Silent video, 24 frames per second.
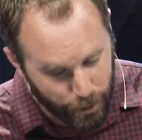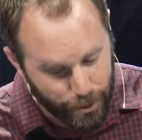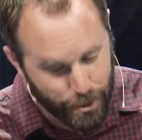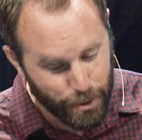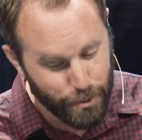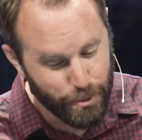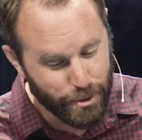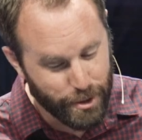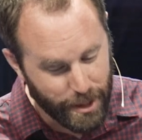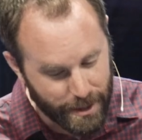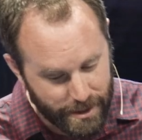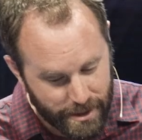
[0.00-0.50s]
or
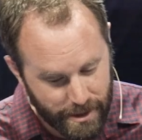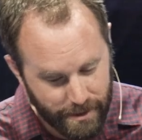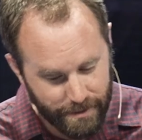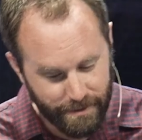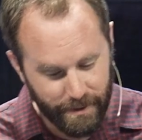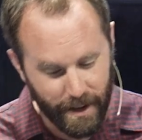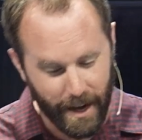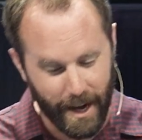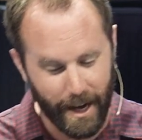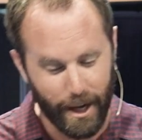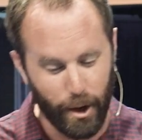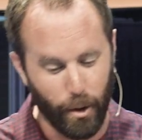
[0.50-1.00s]
to
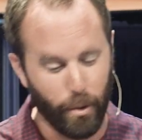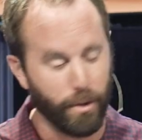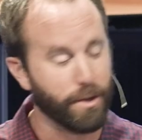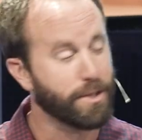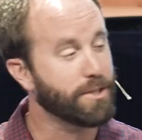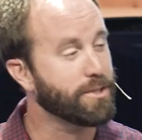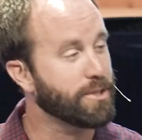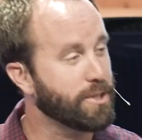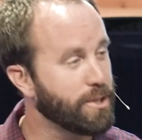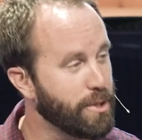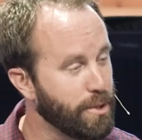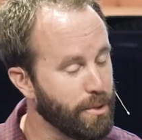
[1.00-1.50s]
justify or
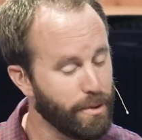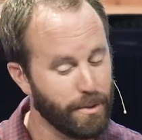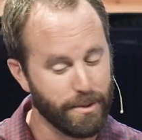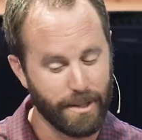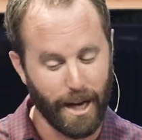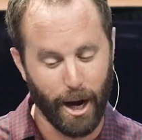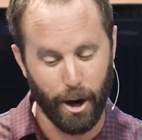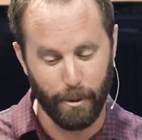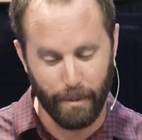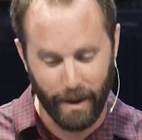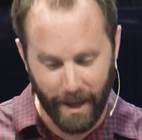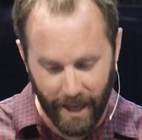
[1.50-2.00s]

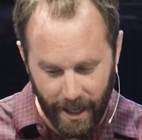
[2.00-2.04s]
excuse our